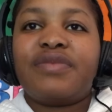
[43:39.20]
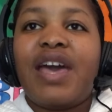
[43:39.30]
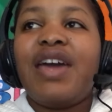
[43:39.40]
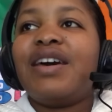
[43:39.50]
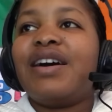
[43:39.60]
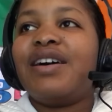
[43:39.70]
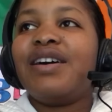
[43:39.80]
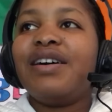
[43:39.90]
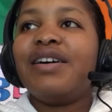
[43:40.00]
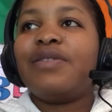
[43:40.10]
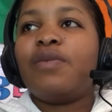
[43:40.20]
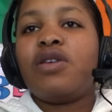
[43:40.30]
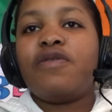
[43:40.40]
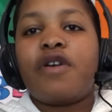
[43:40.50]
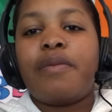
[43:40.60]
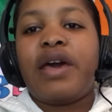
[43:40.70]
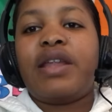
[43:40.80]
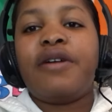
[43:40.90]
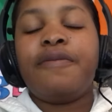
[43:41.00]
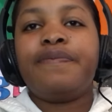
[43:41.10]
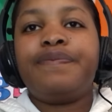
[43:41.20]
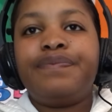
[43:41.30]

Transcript: Anna. Ah, and where are you from, Anna?